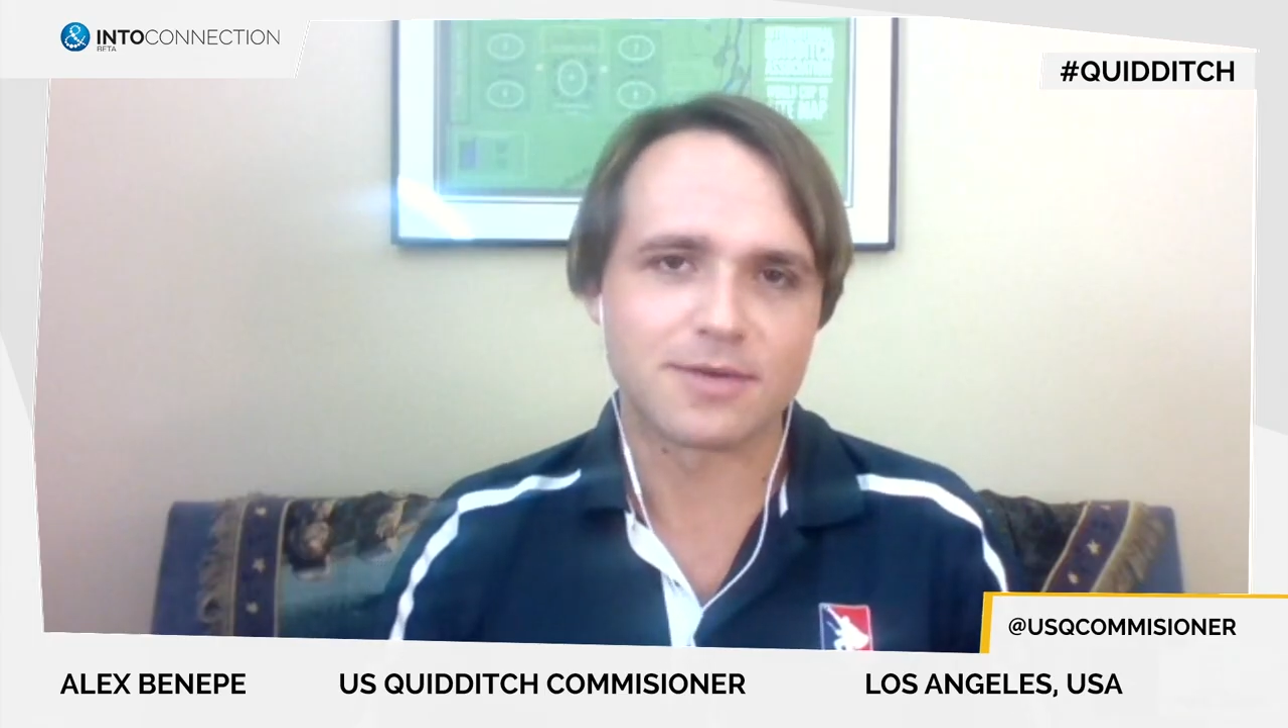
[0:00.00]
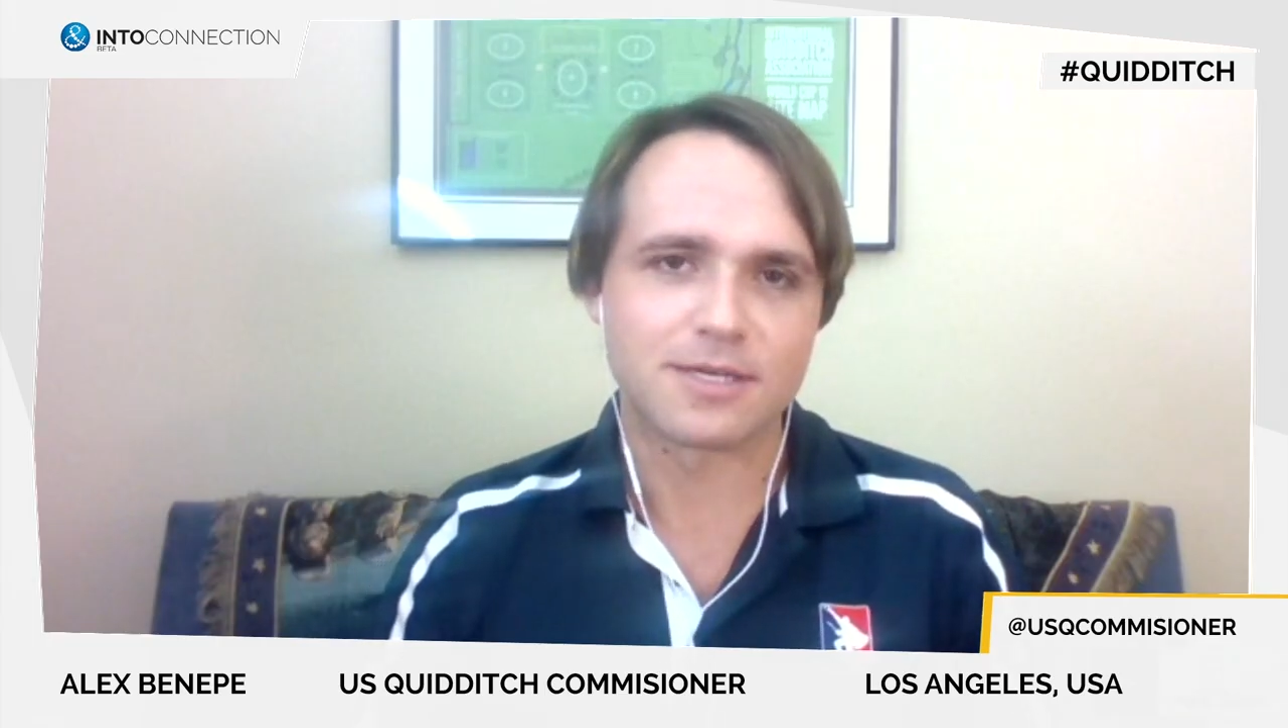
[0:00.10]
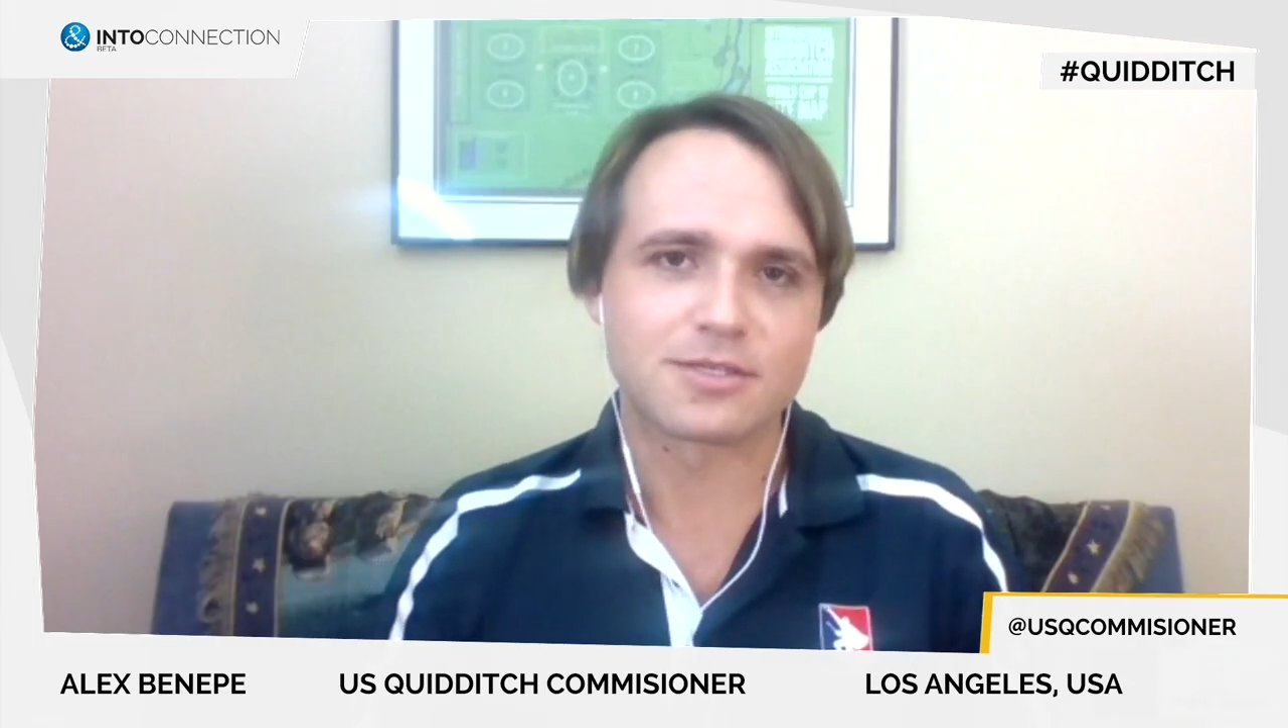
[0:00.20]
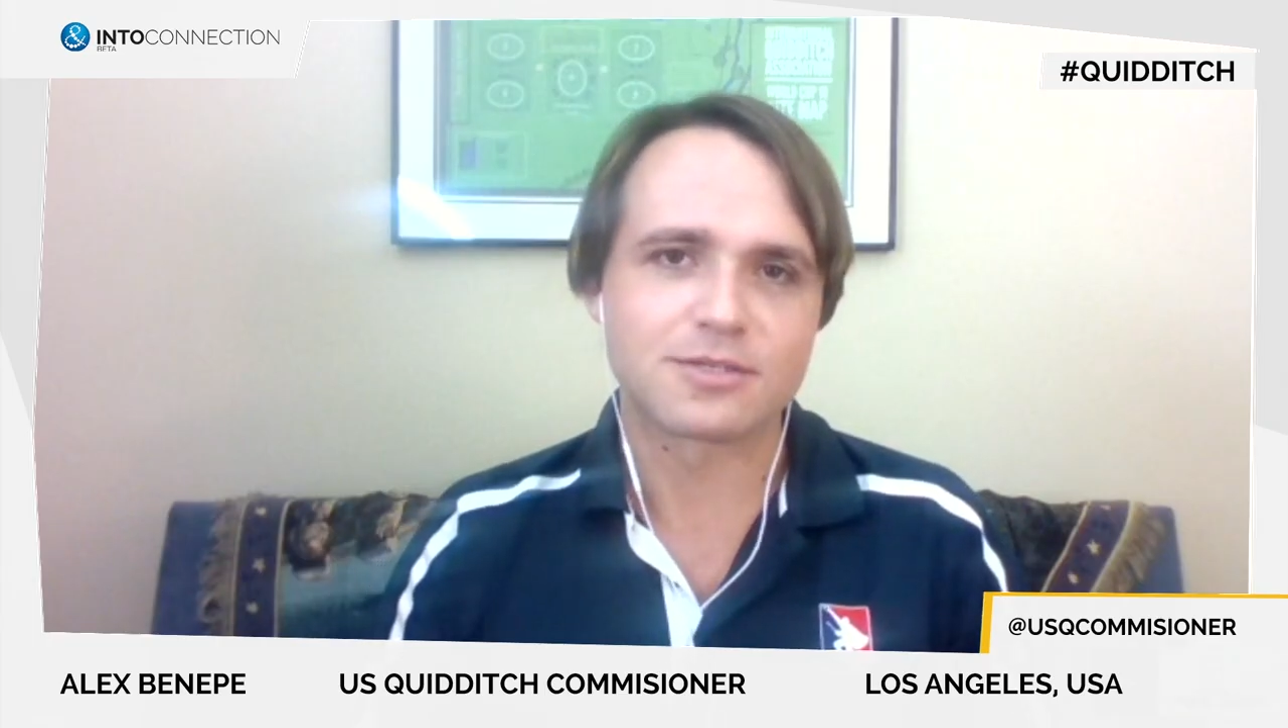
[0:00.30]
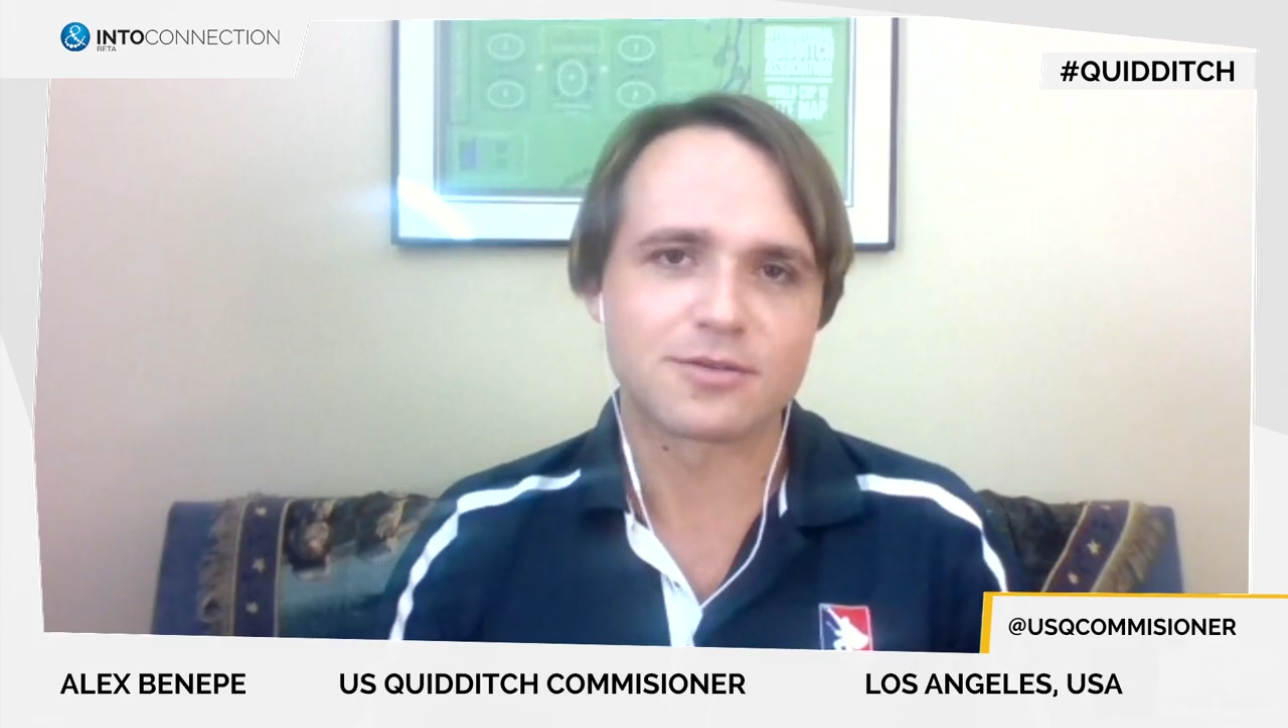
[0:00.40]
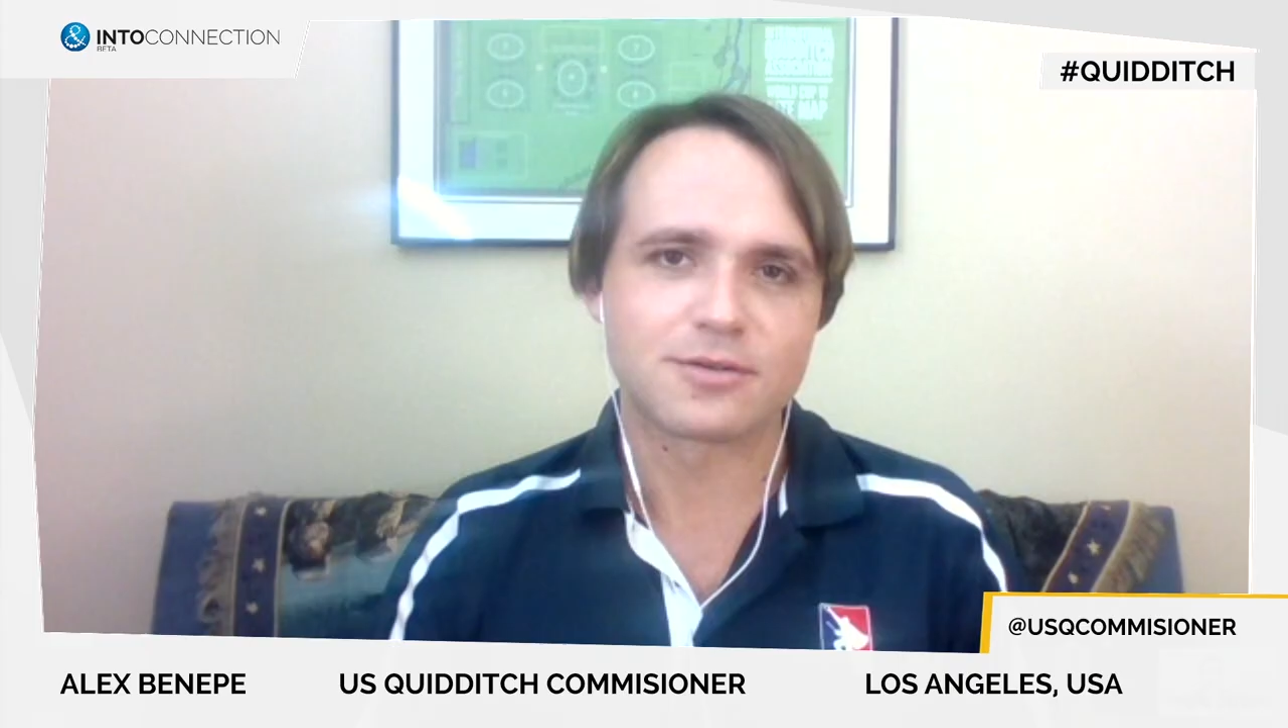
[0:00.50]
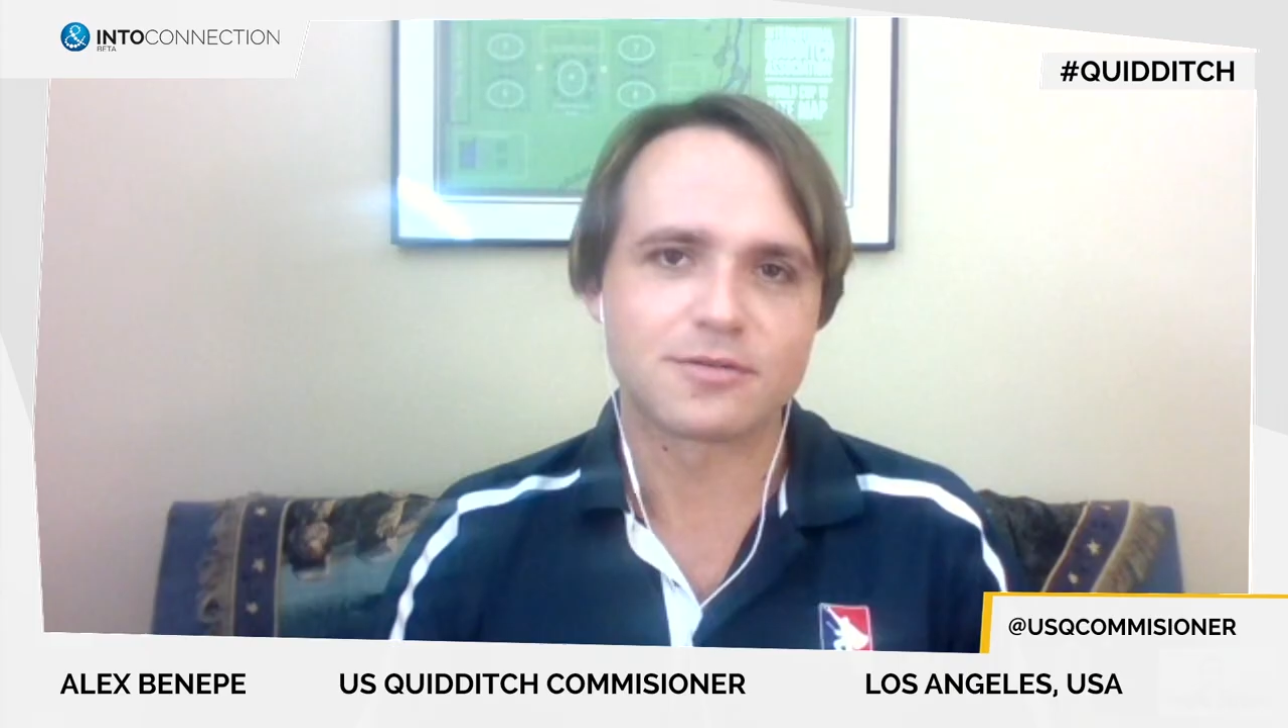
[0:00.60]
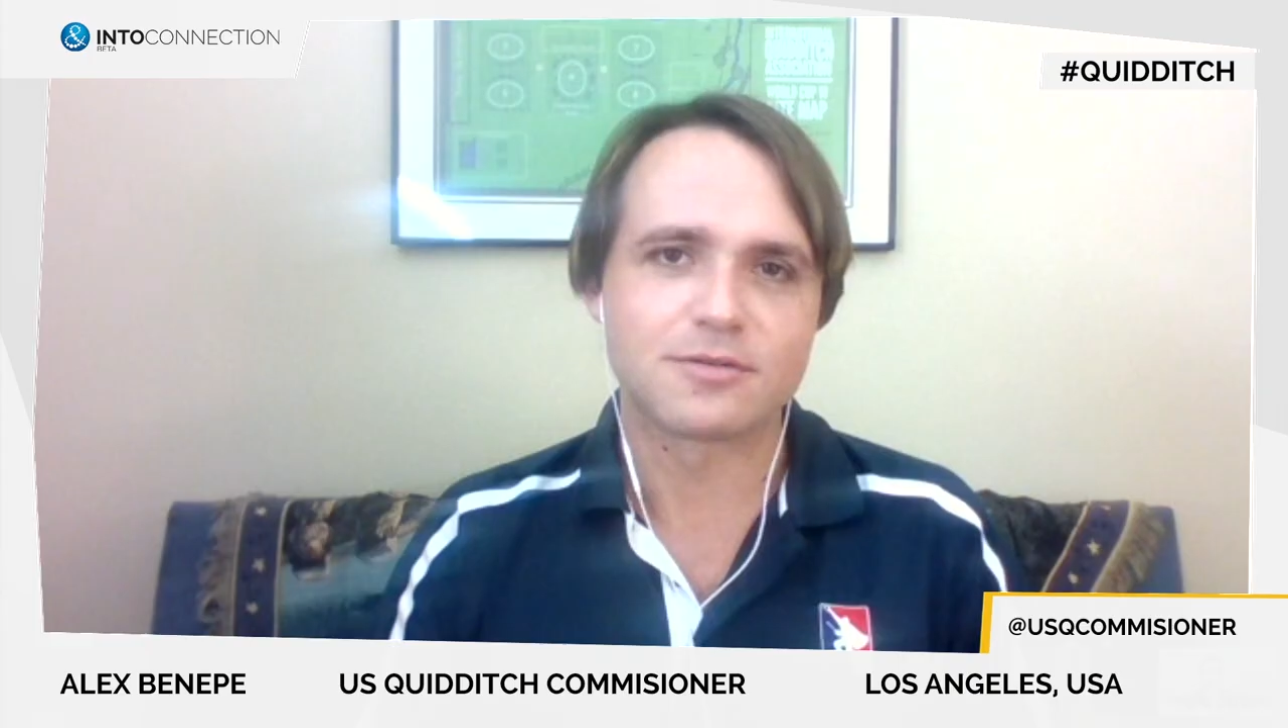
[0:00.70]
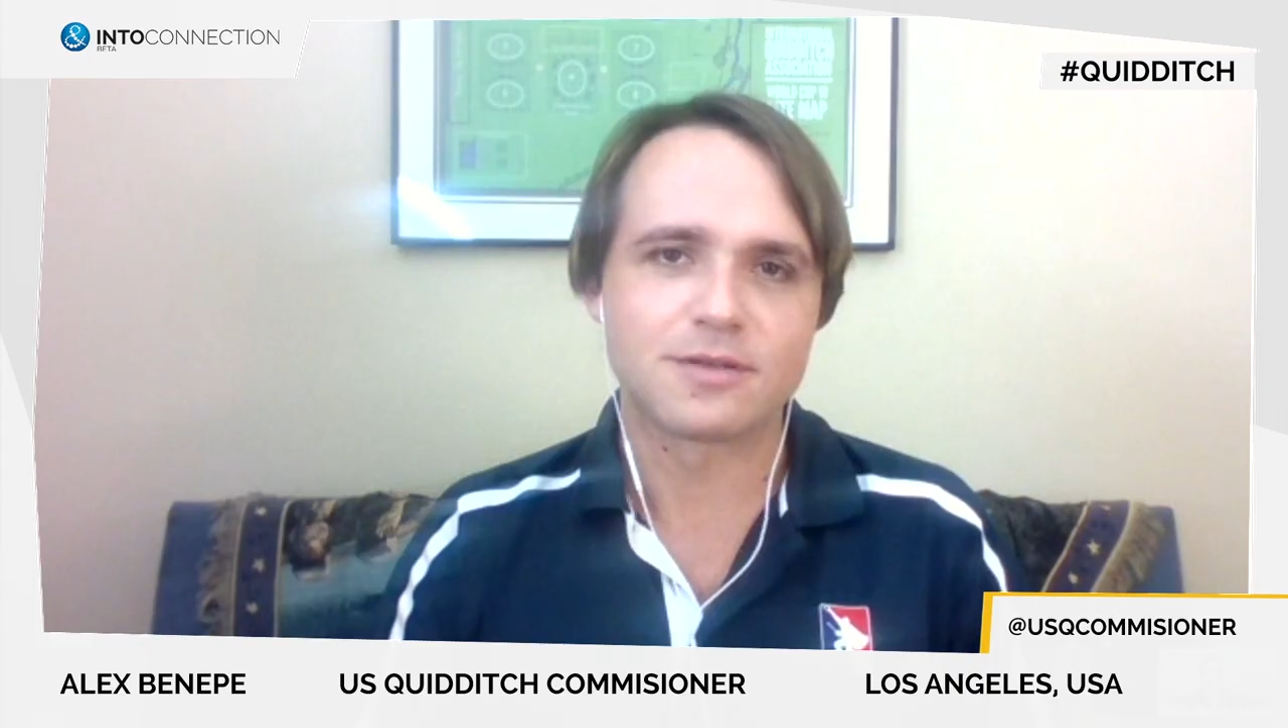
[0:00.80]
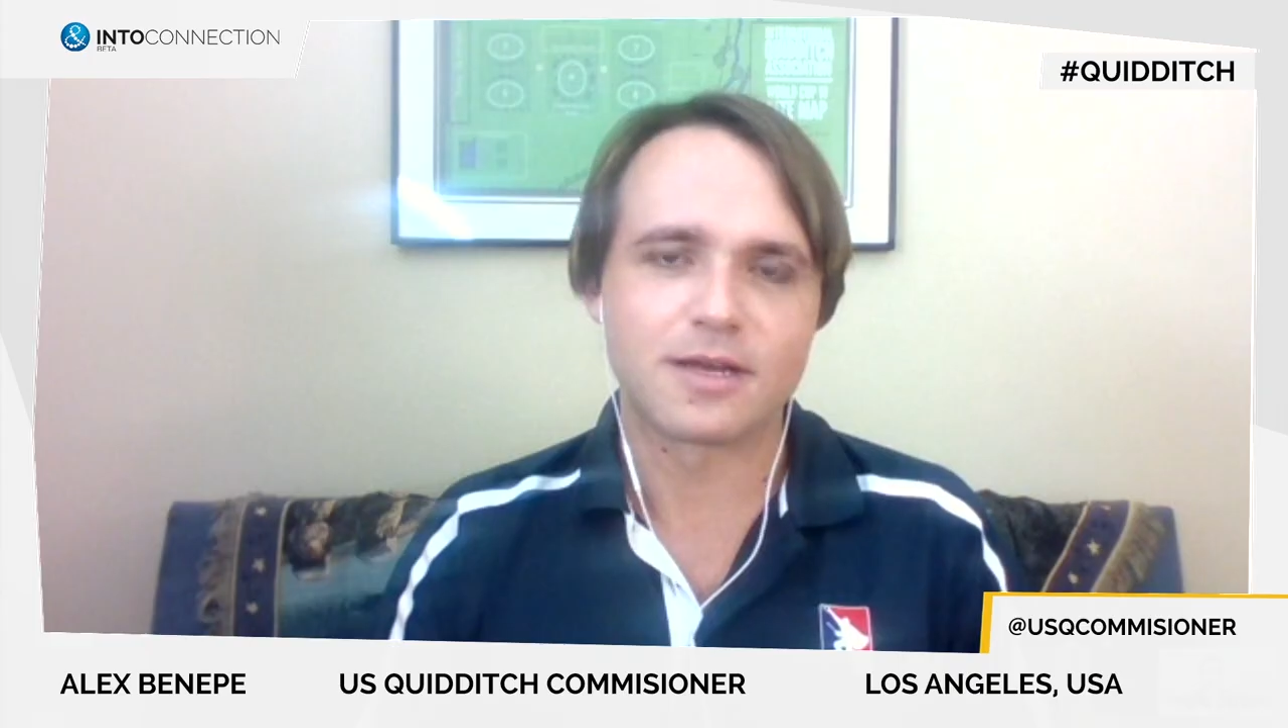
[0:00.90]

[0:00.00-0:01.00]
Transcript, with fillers: registered